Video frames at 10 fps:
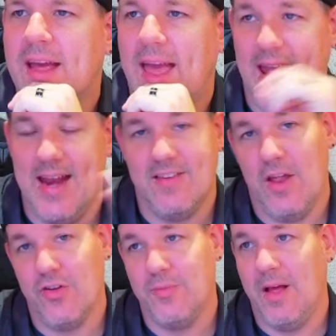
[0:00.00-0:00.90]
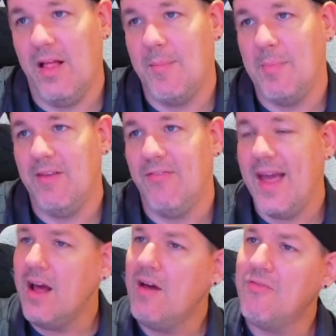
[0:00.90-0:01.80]
Aid is another spell I'm a big
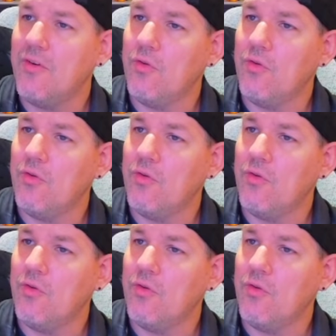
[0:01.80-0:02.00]
fan of.